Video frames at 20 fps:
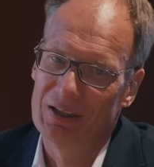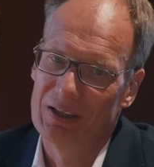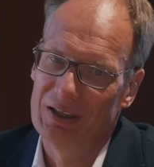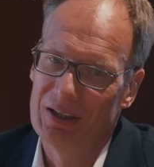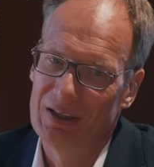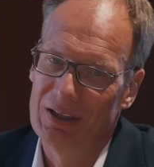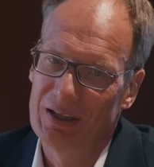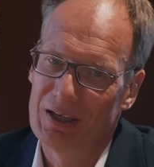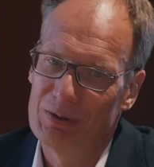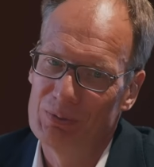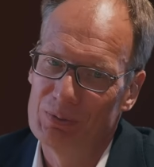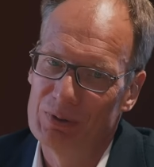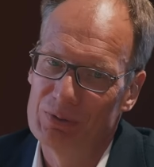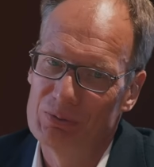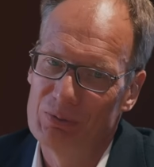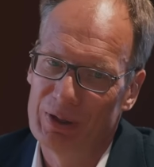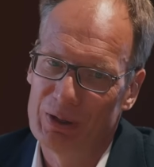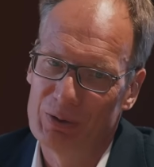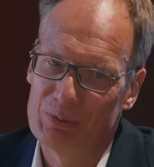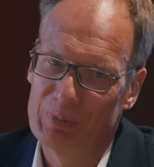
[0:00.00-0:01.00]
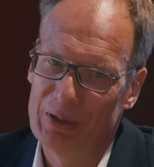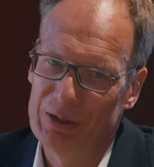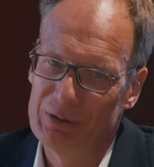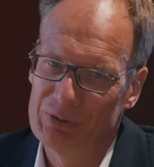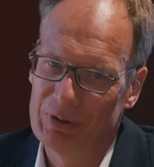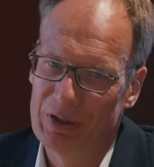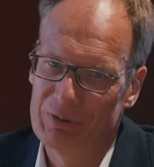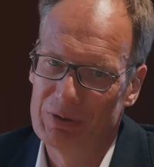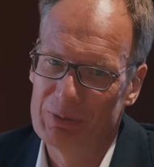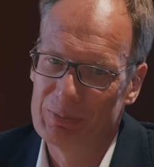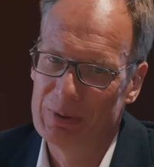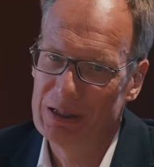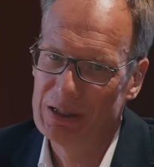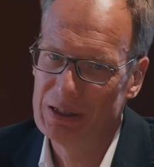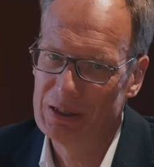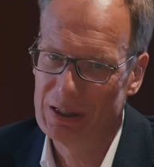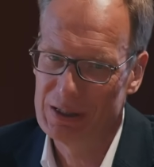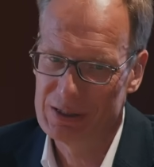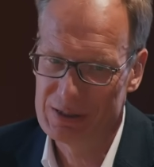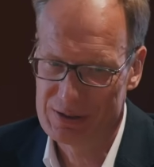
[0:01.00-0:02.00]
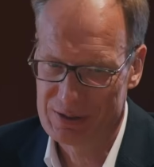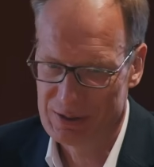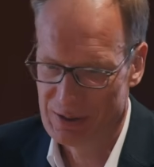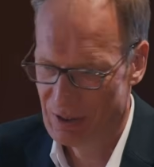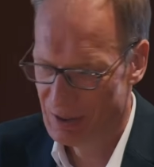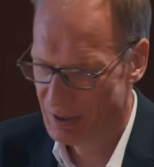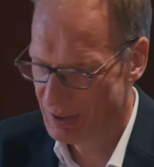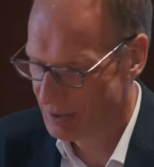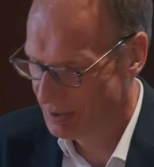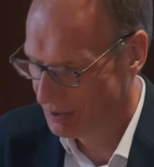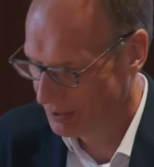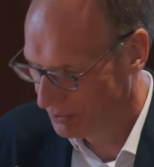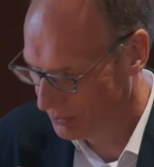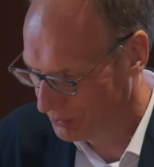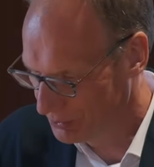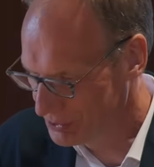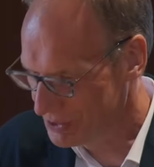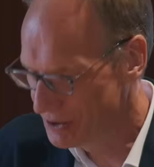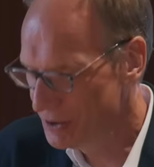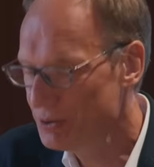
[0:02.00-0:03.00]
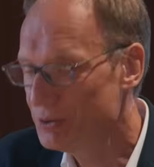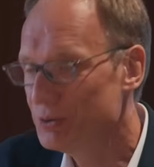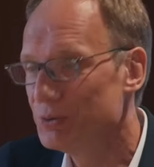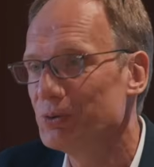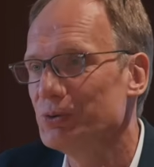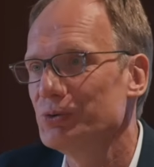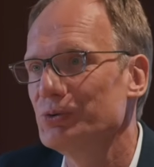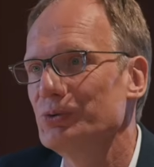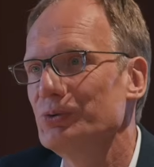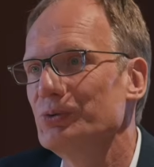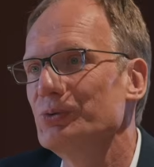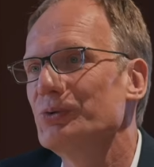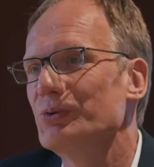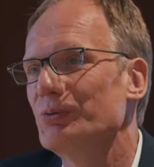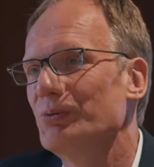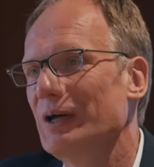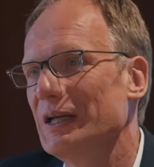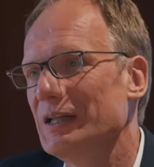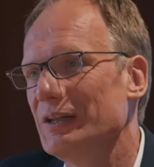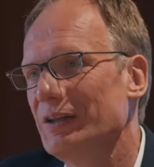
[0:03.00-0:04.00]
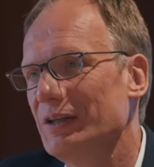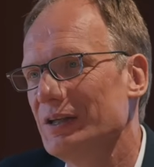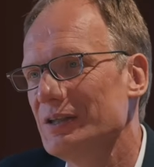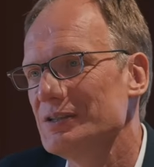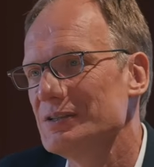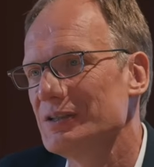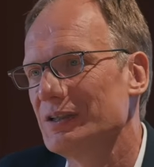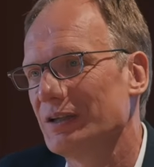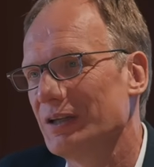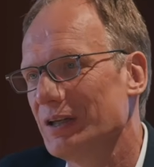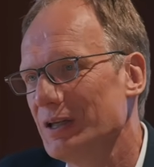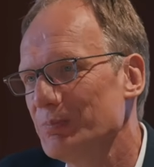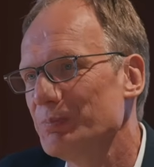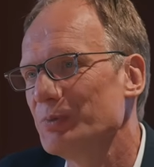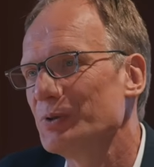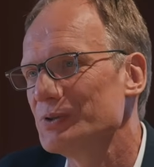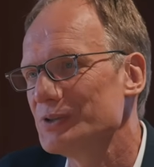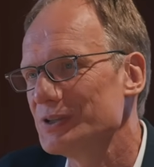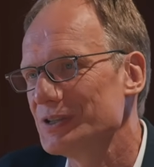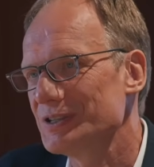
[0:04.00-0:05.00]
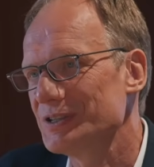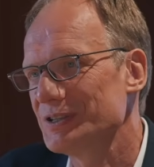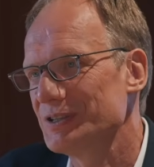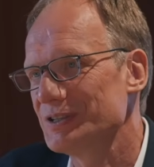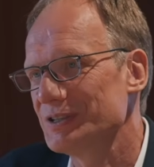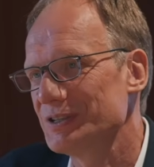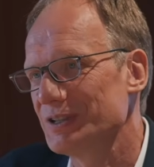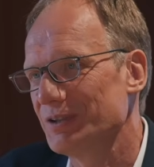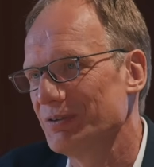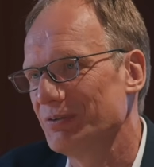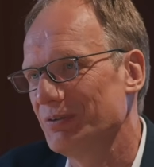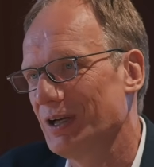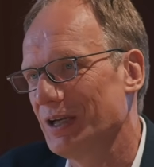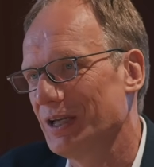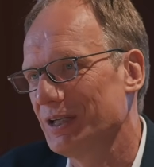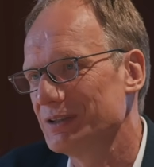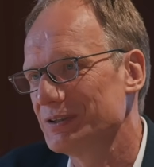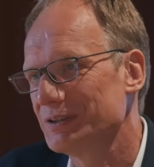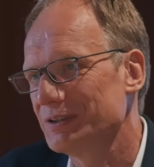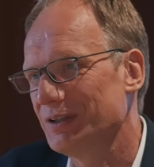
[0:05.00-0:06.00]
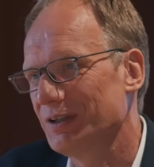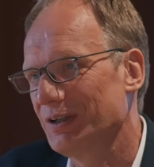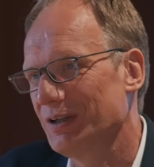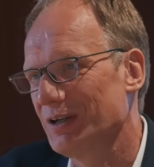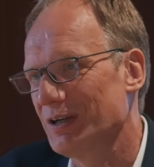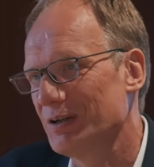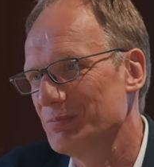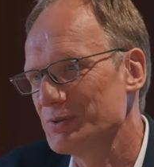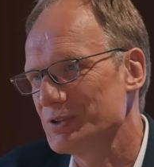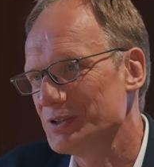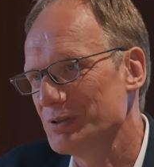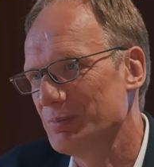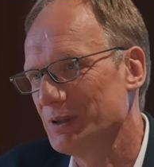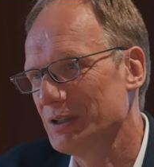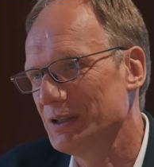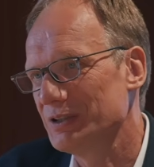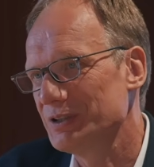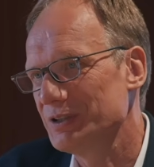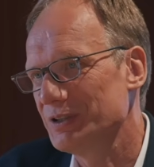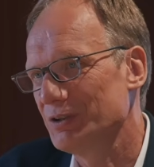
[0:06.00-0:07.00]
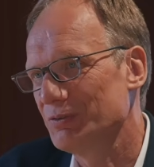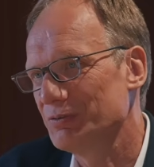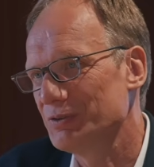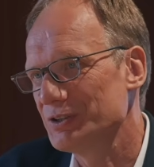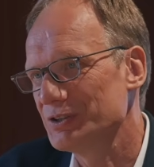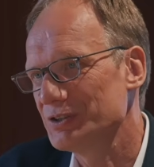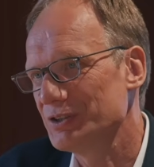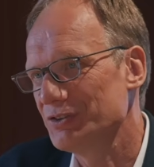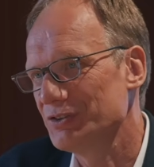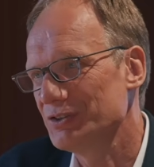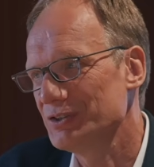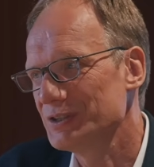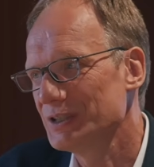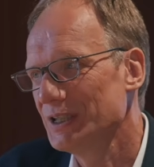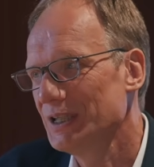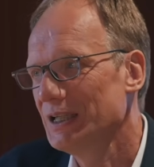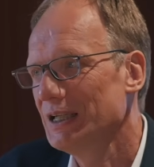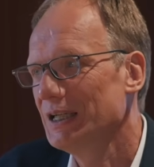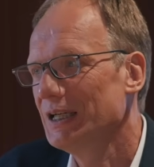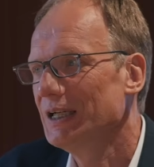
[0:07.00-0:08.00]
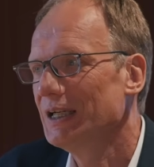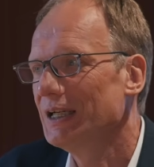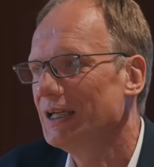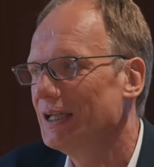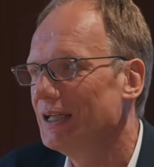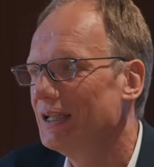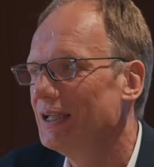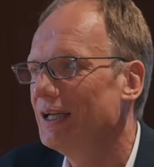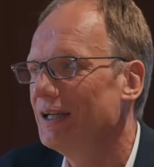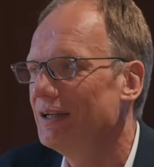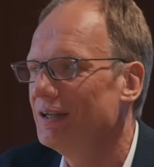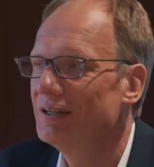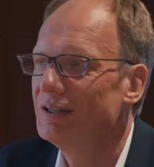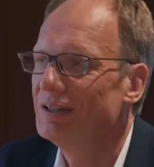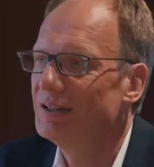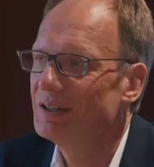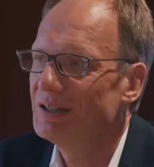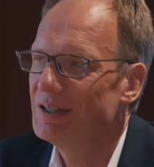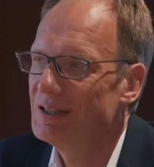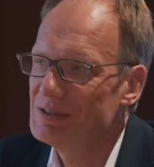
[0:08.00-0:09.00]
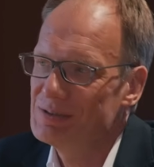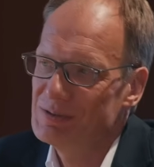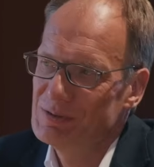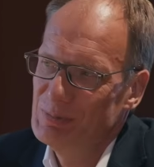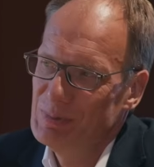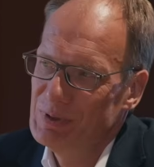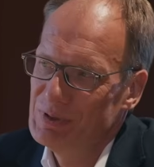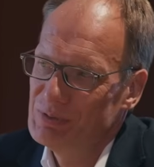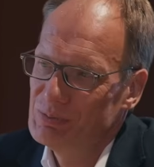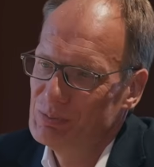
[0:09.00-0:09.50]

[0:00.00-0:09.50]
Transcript: And I would recommend to everybody, let's continue to do the right things and keep consistency, right? Stability of decisions. And then customers